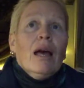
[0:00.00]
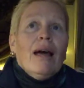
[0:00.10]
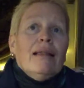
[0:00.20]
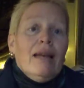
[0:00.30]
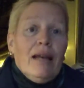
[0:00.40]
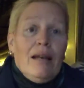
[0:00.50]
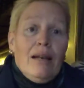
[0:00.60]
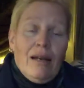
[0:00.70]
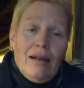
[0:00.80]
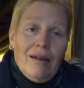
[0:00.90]
and
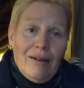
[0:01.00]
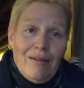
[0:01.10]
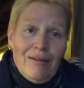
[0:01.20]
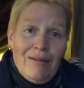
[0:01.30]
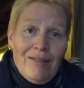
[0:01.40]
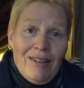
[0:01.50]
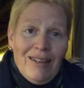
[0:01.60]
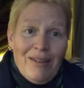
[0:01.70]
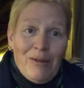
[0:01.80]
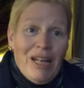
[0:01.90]
then
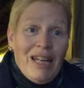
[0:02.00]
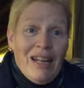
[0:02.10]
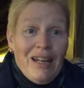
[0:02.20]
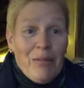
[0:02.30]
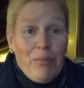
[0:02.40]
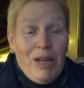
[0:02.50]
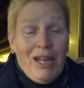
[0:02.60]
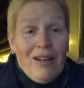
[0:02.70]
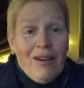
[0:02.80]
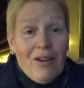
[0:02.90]
when it ended up
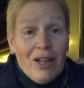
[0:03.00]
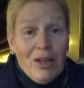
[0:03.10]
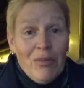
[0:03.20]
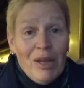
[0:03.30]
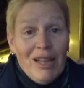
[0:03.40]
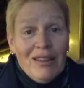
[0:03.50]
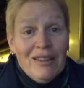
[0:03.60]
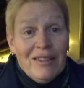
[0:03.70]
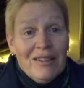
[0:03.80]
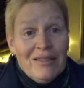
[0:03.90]
being an
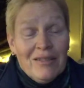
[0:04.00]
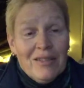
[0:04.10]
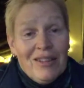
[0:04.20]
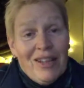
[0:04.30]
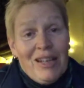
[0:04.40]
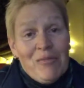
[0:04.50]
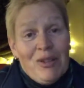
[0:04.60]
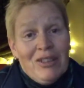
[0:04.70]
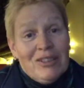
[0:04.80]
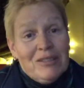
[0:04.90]
argument, the
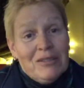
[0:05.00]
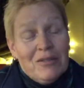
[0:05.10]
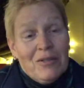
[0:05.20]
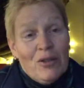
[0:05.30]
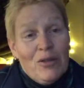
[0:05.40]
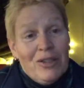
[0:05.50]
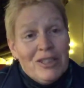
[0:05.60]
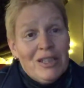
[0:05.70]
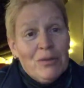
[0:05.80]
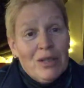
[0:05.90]
animals
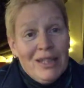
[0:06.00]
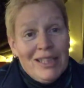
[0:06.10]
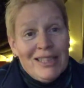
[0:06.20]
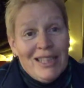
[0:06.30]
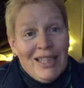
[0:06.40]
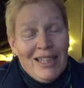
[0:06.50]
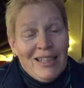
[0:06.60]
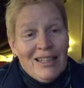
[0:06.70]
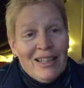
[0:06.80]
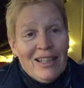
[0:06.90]
obviously were
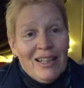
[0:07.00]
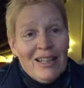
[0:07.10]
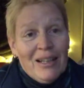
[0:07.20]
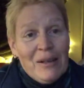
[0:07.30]
listening and